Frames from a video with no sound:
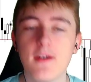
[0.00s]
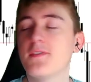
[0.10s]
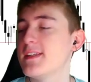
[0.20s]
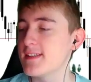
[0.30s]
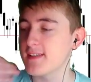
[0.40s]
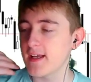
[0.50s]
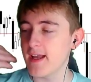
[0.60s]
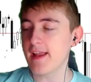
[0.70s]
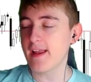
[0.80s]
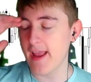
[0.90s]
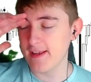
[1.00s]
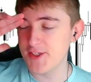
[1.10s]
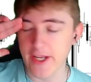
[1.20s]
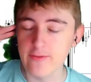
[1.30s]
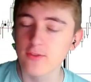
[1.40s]
Obviously this is a
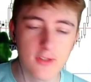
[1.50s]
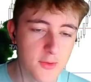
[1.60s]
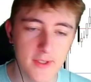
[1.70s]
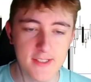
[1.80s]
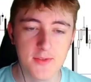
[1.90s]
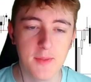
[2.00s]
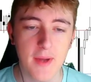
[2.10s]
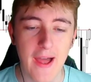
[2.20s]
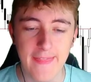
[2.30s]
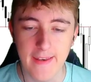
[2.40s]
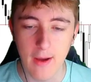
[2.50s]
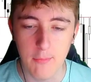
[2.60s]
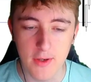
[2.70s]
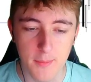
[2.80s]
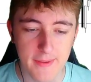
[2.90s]
general liquidity sweep, and then now
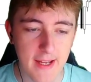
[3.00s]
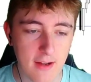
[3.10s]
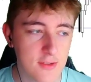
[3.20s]
we're coming down.